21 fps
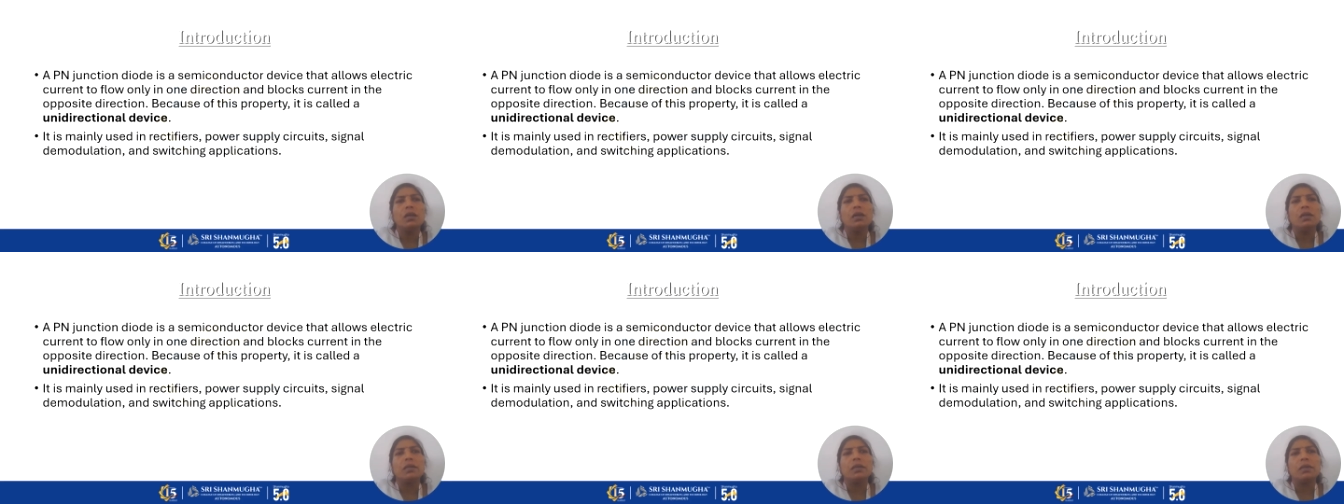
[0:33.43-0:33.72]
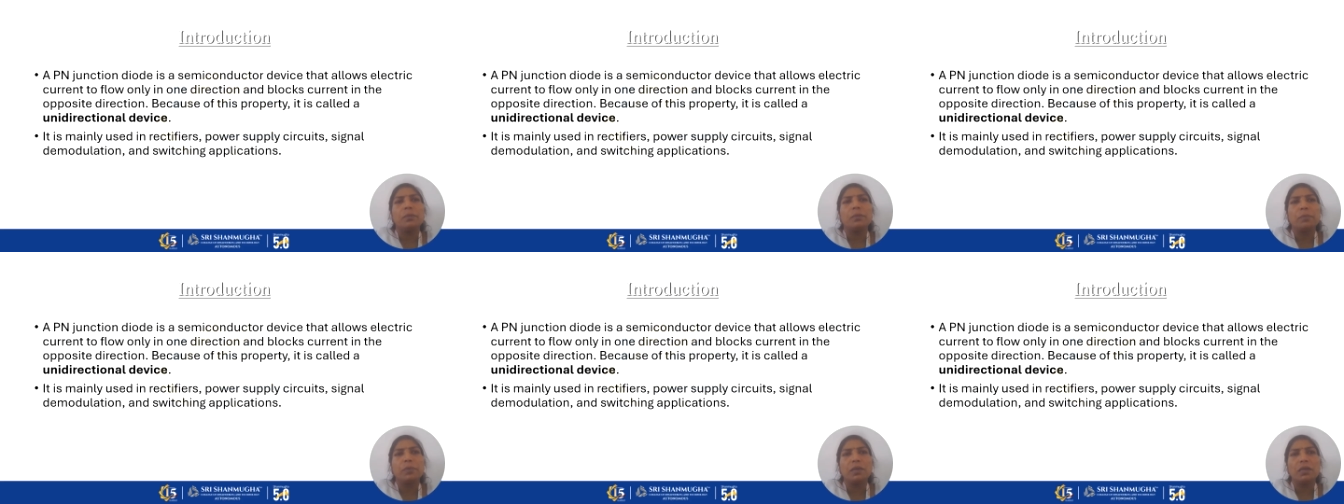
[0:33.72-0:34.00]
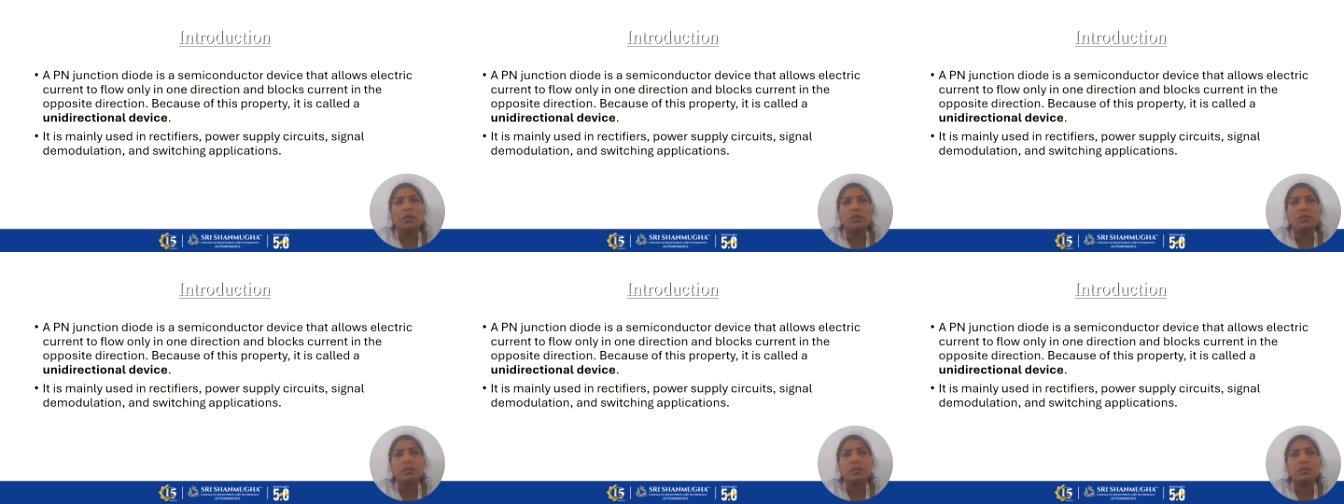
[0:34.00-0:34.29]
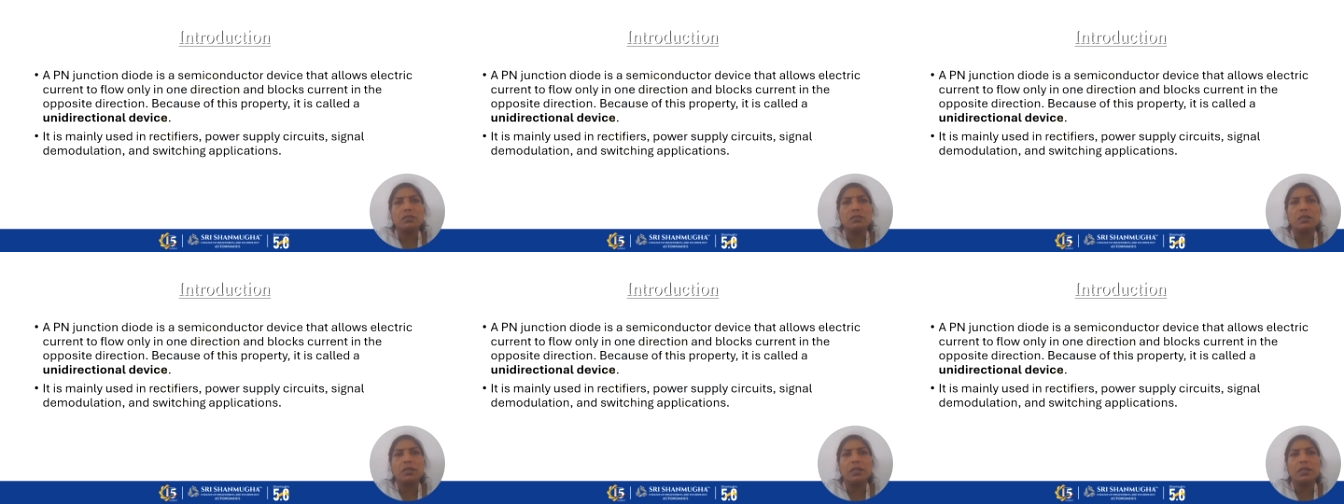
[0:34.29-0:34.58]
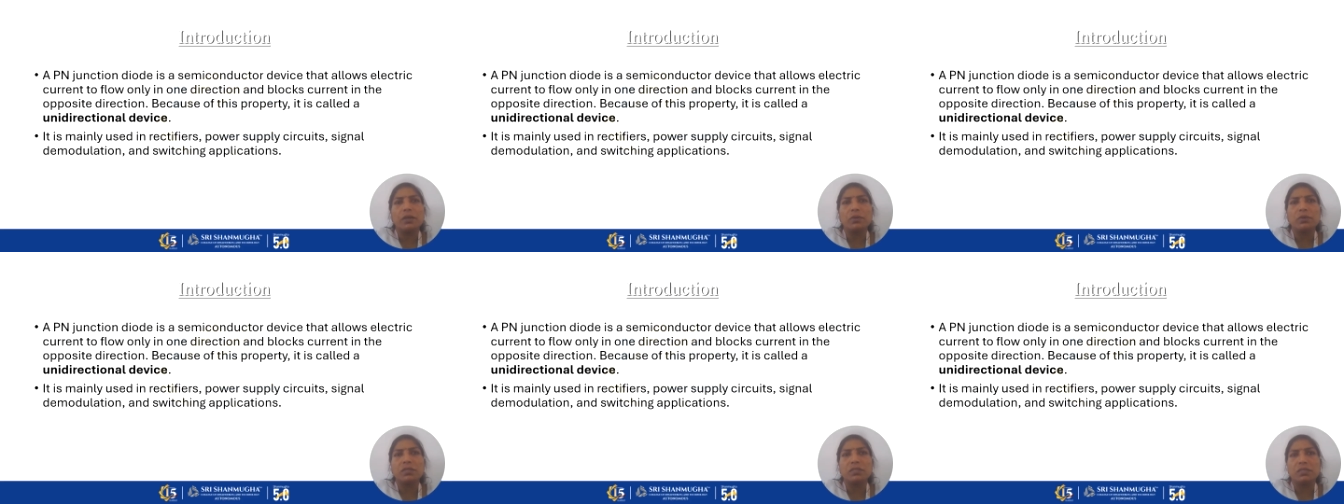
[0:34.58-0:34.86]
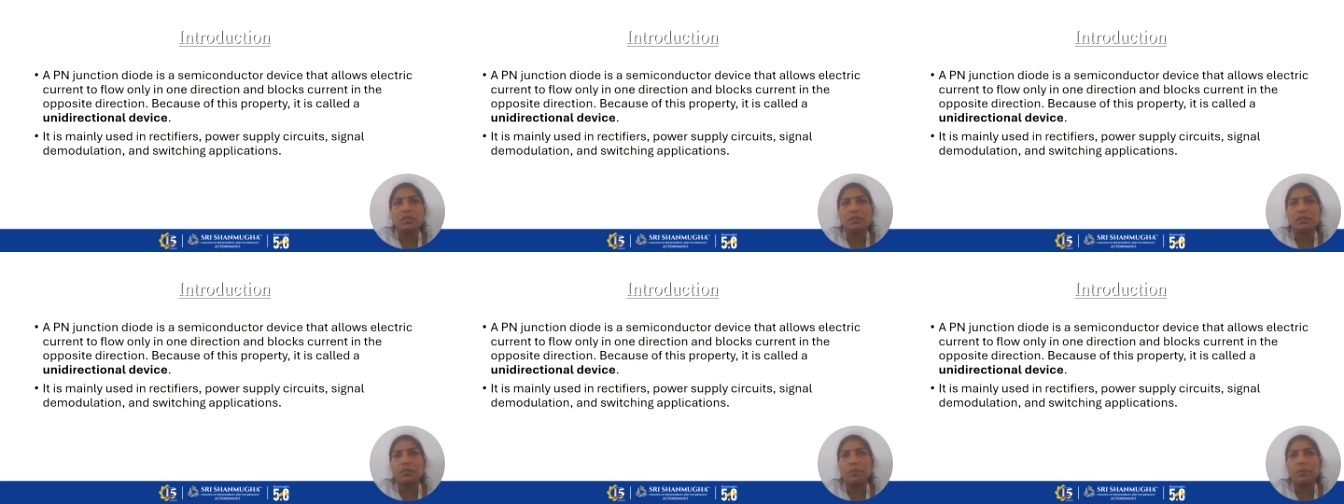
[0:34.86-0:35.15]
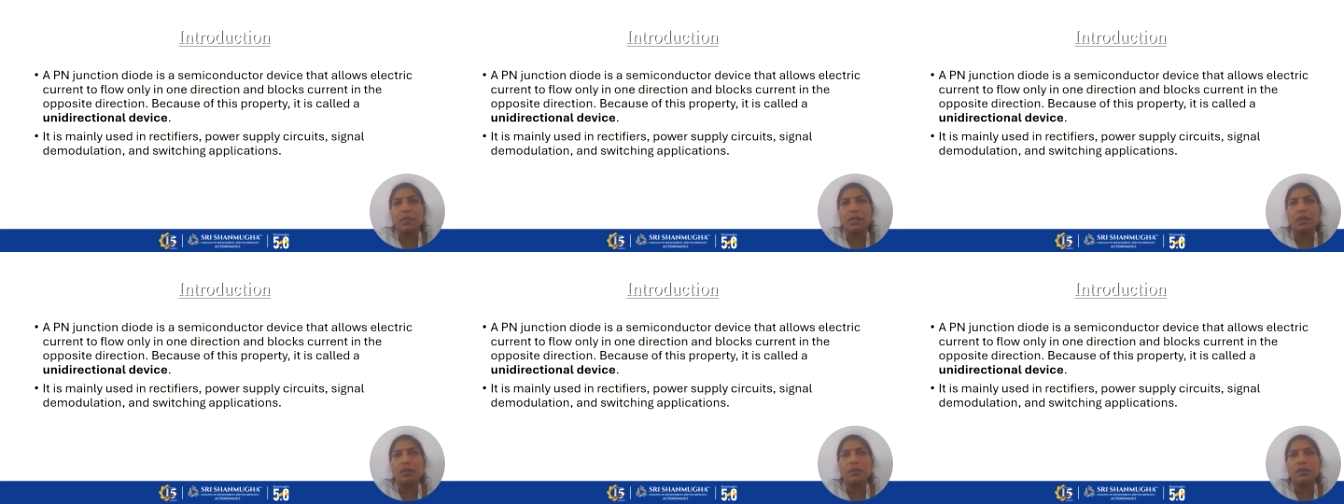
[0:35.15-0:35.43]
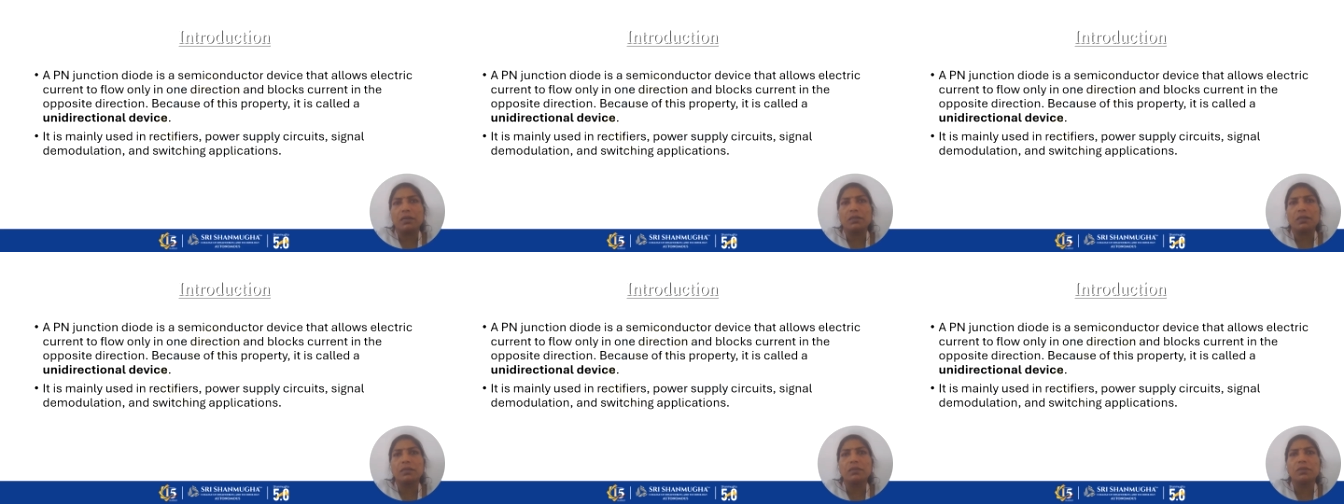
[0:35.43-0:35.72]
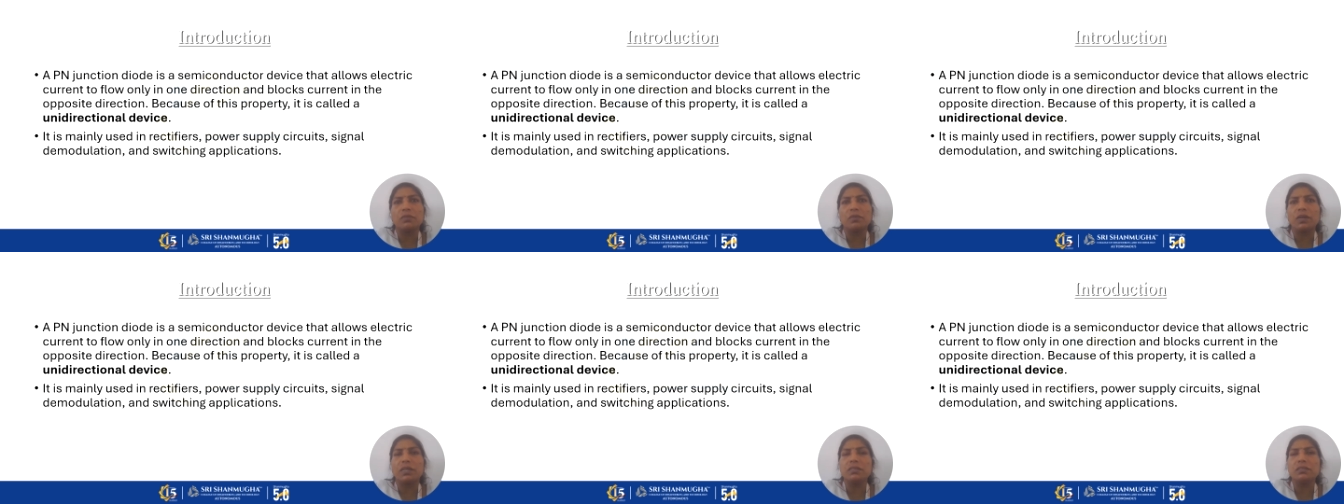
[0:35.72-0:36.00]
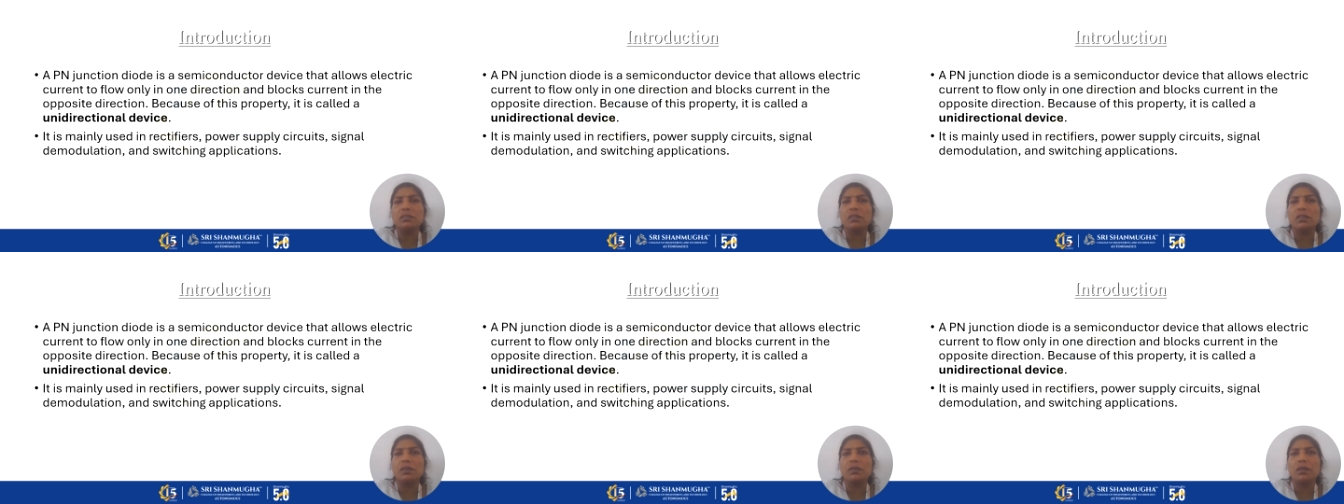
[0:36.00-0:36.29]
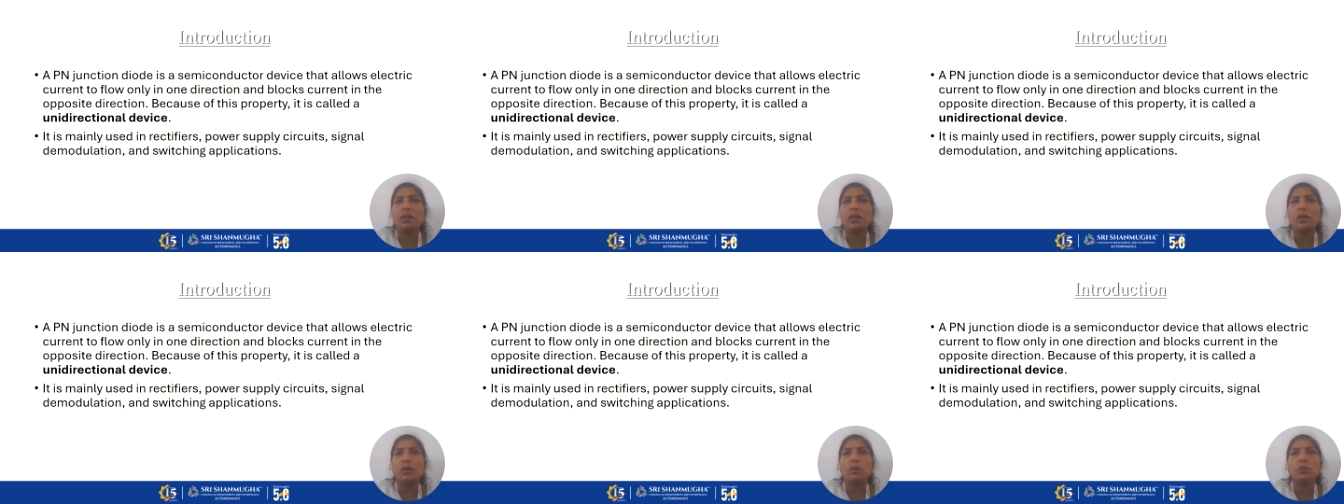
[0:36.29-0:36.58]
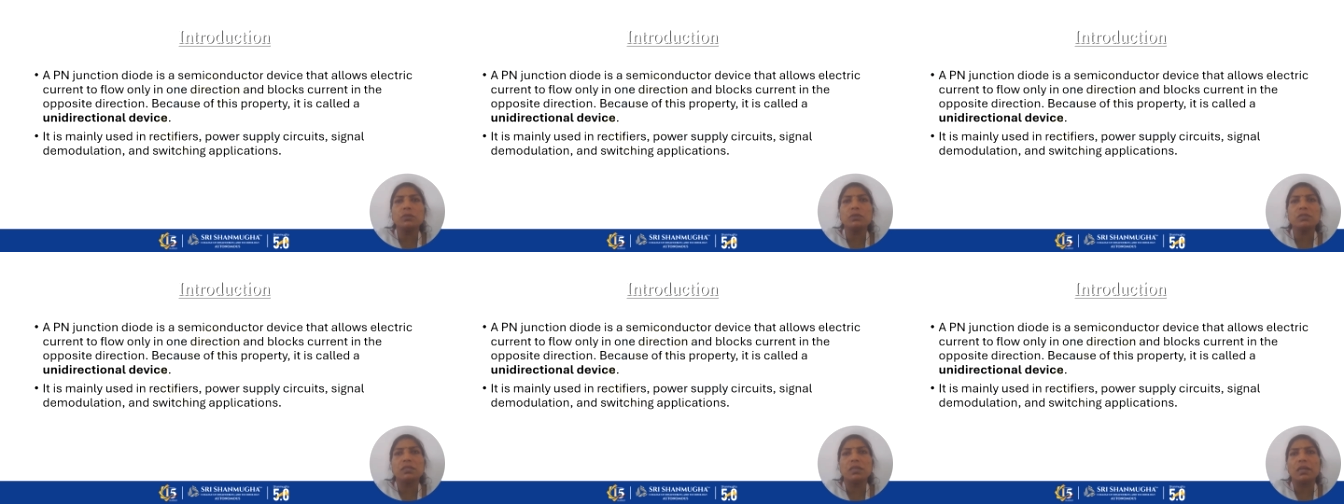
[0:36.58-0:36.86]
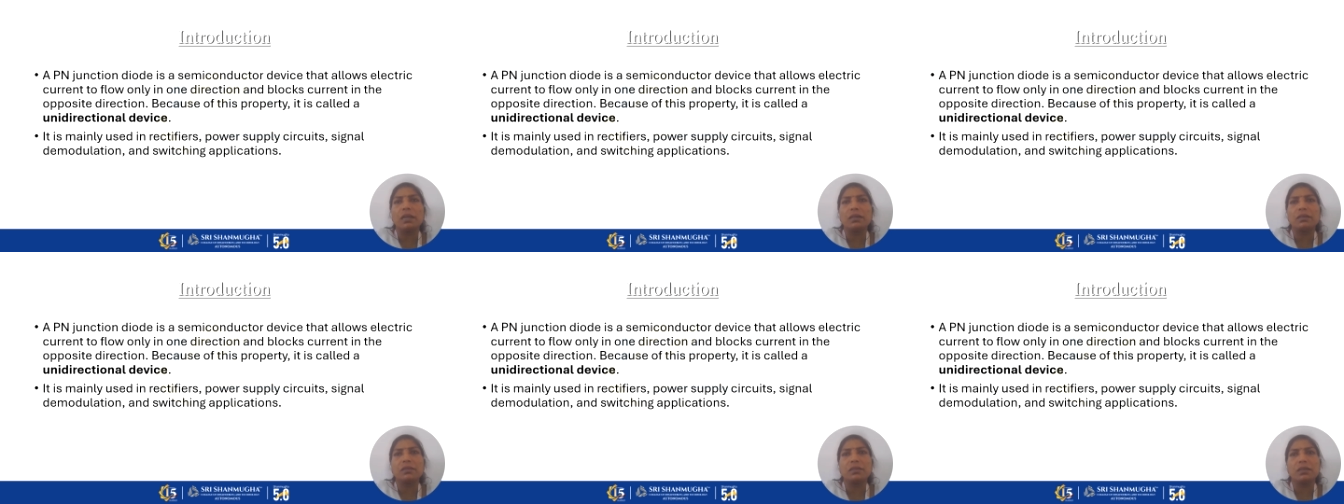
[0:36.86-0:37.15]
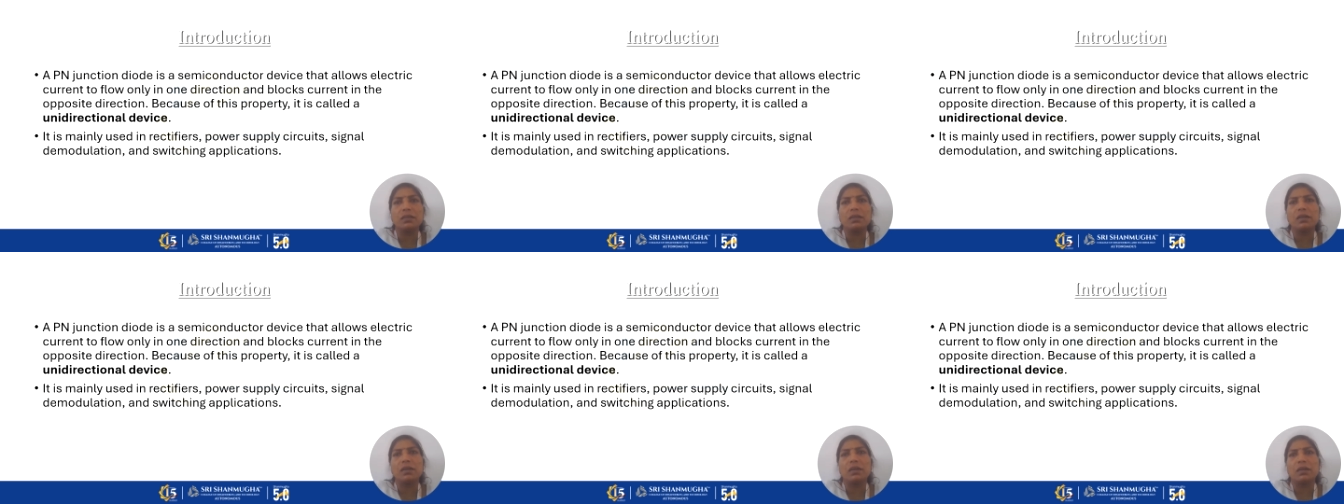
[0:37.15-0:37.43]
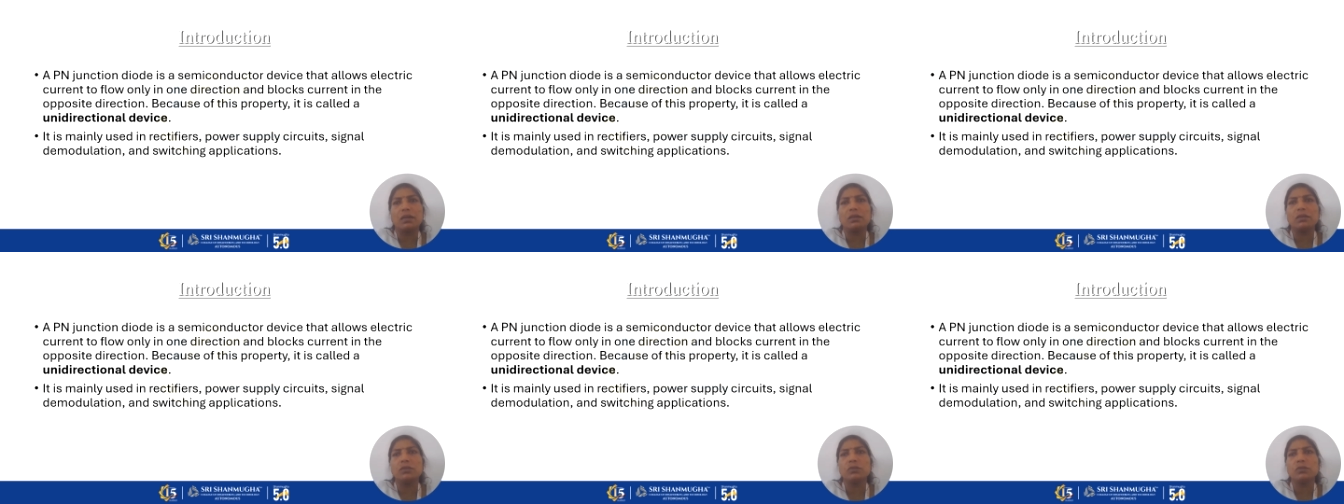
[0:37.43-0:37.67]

A PN junction diode is a semiconductor device that allows electric current